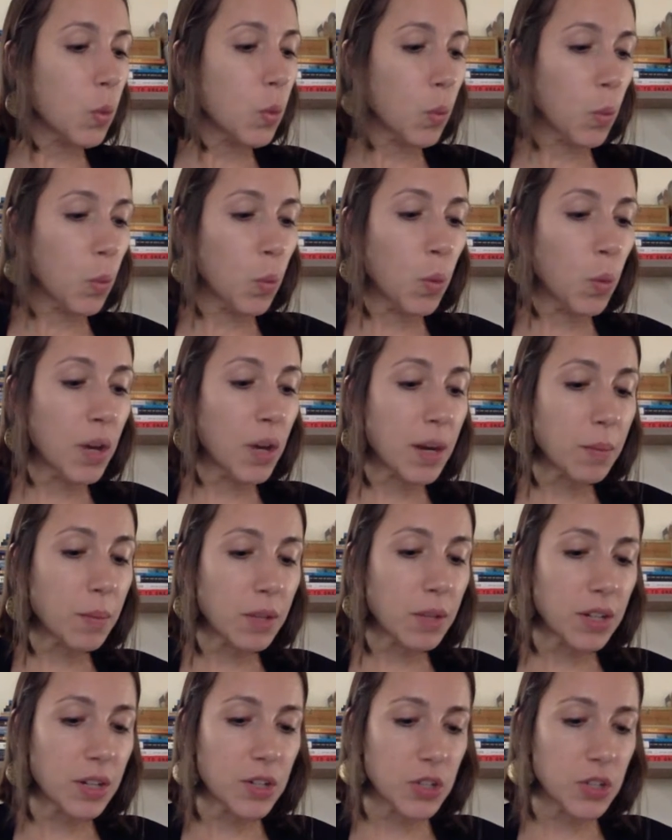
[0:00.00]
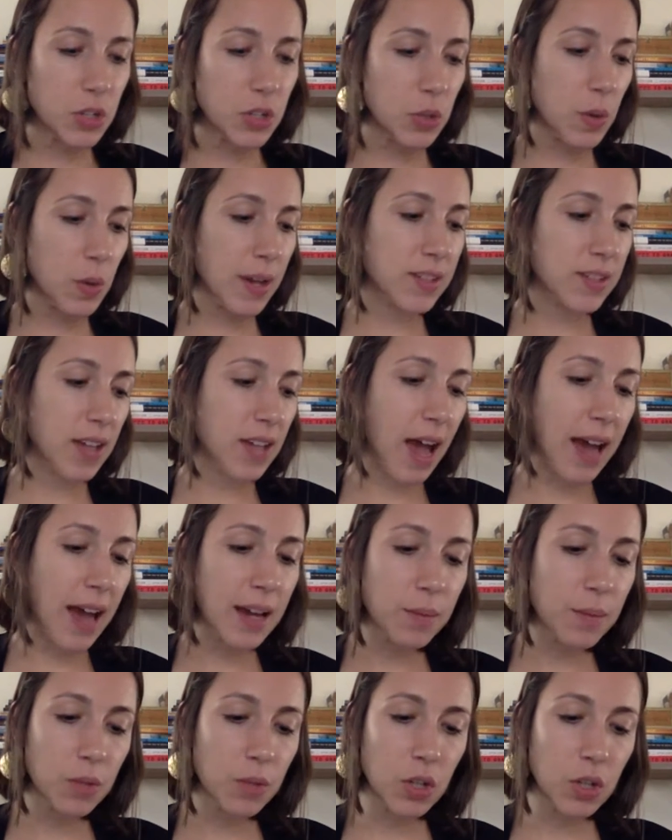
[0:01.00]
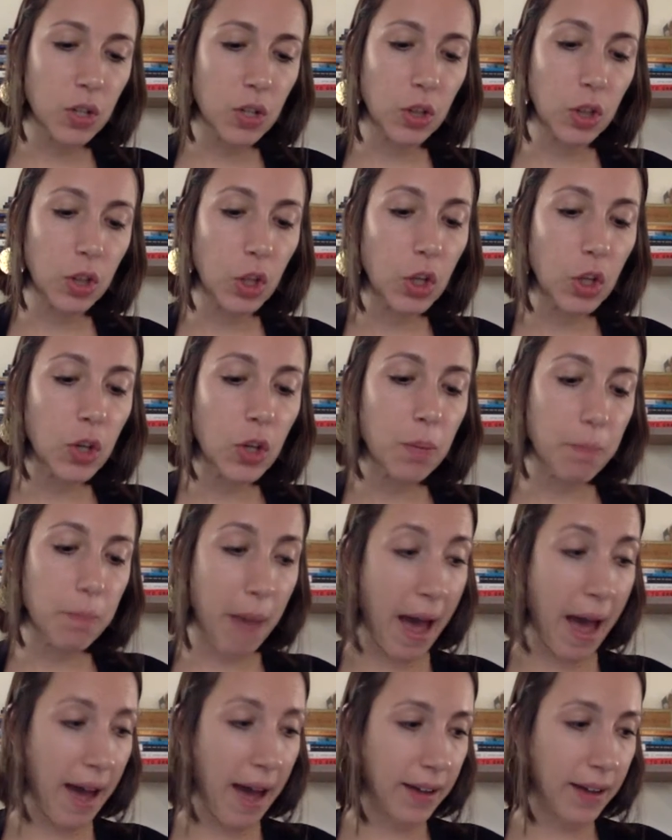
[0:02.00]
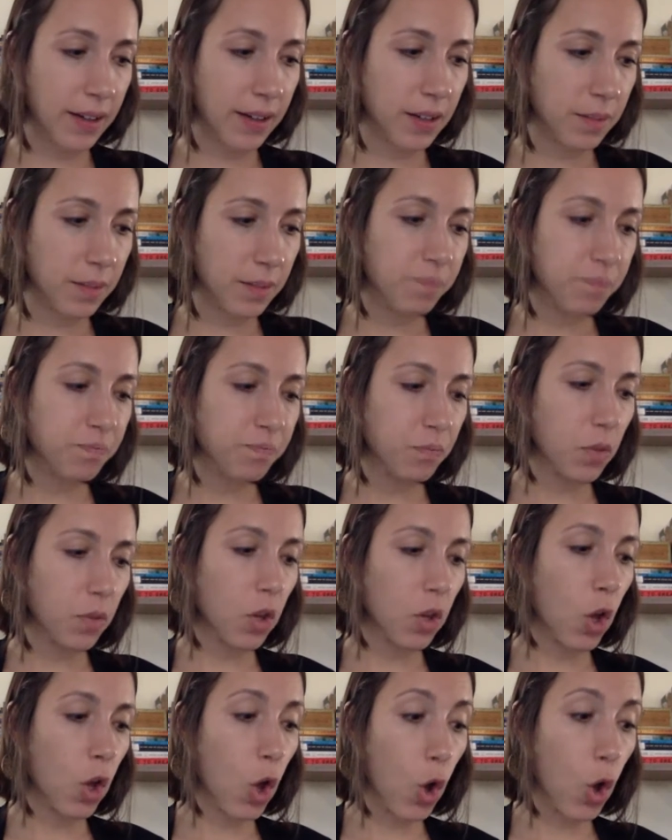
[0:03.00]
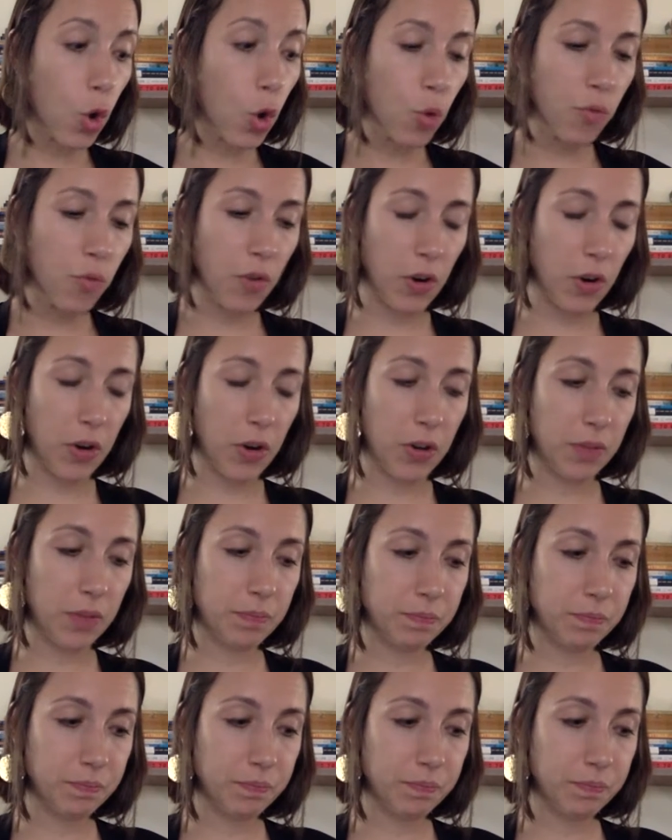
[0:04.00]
What I'm going to do is I am going to look back over